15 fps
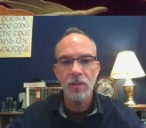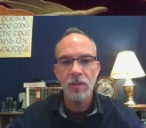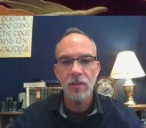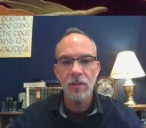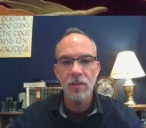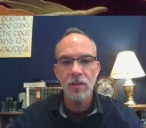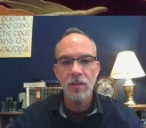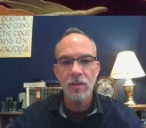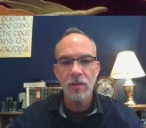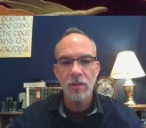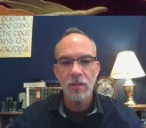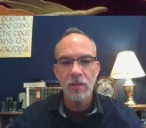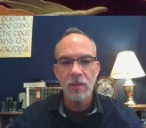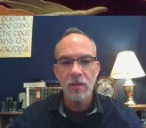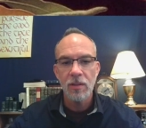
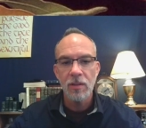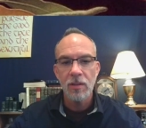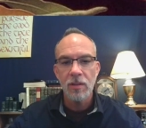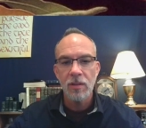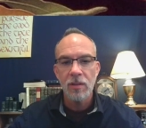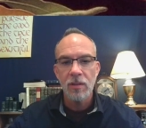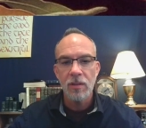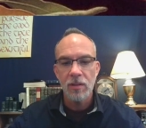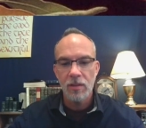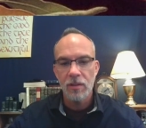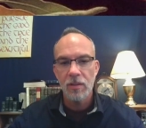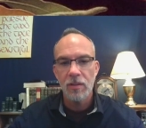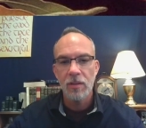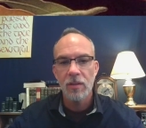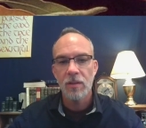
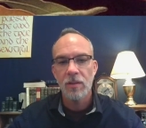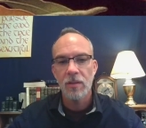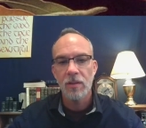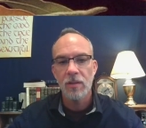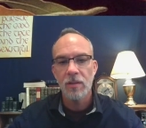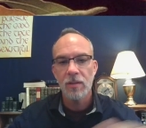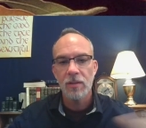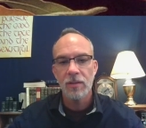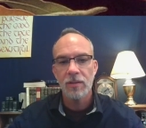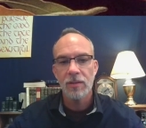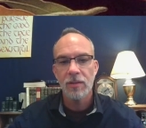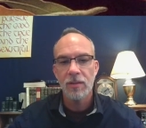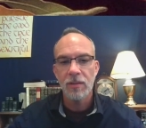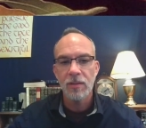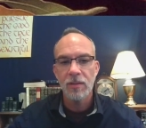
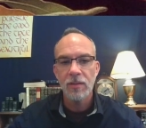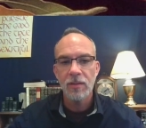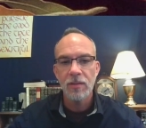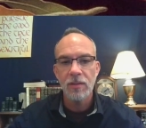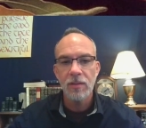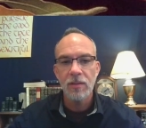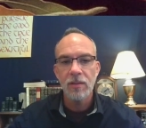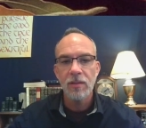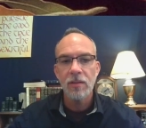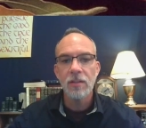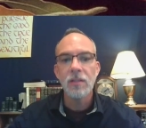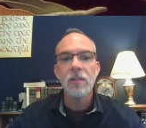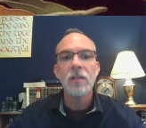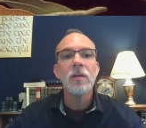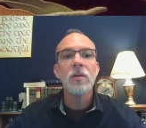
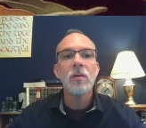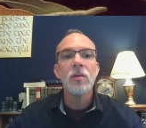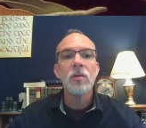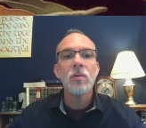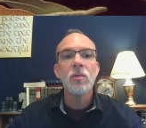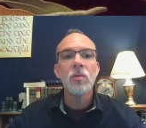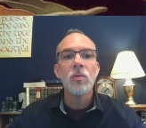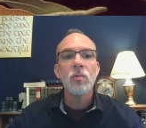Nobody speaks.